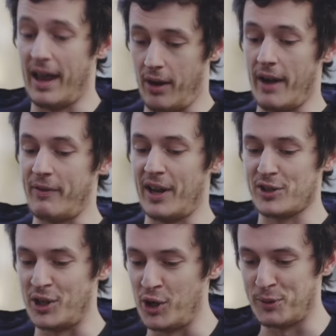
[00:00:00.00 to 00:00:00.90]
and I think that's
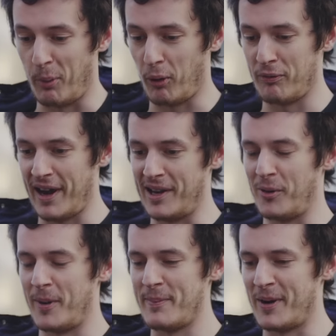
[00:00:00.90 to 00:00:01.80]
a huge moral failure
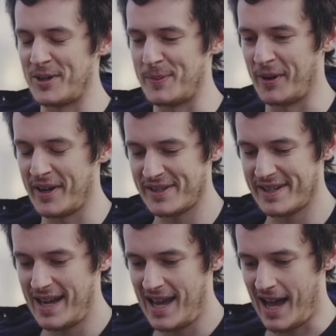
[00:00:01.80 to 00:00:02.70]
on my part, to be honest.
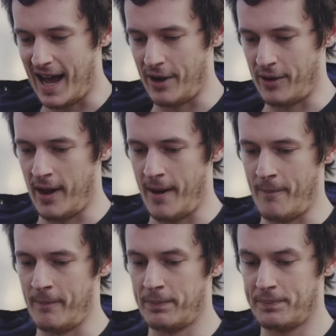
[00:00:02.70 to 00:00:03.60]
And
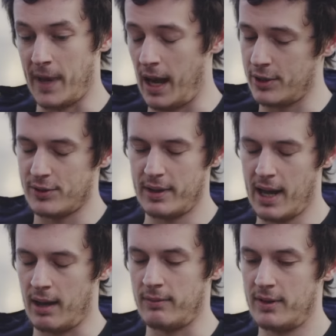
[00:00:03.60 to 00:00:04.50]
um, yeah, that's yeah